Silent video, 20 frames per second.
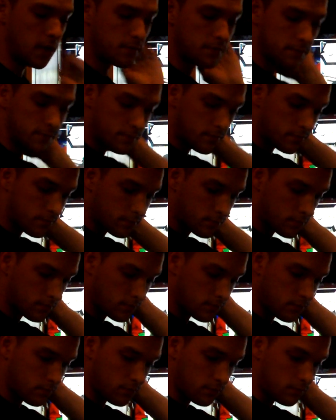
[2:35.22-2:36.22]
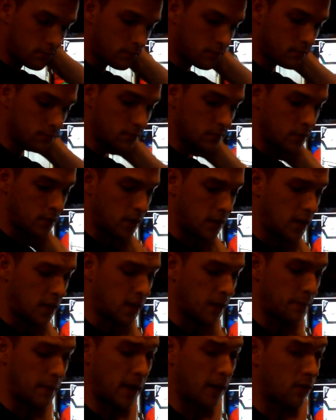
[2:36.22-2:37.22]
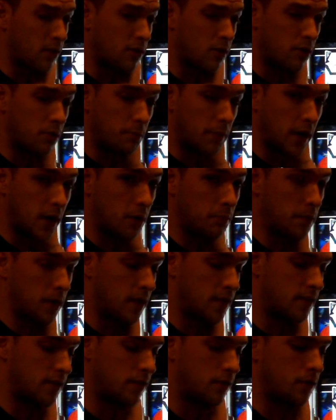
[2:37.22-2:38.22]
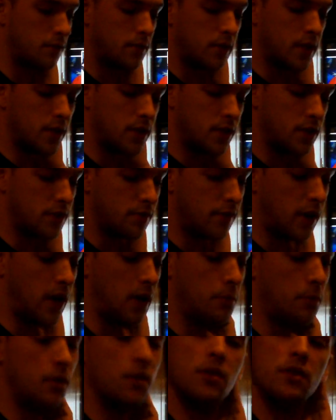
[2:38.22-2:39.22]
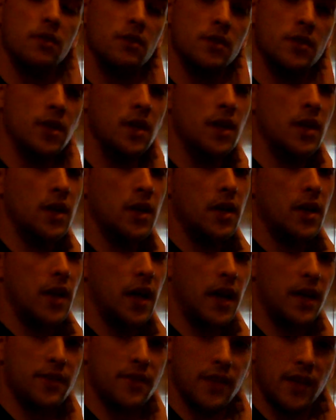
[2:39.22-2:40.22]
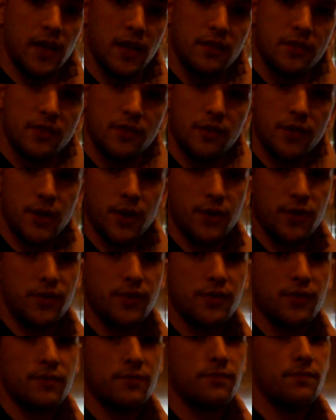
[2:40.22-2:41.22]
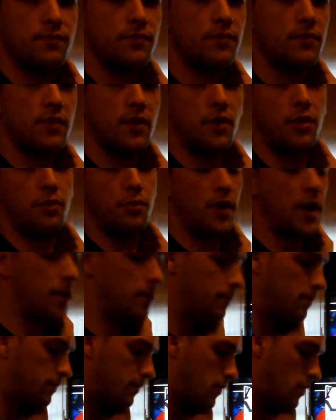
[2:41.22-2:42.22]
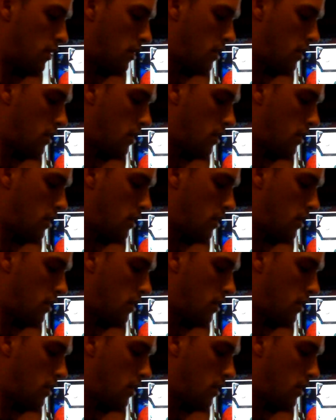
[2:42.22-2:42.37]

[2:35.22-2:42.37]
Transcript: Li. I think they made her a little better, but I still don't think she's viable as a serious threat.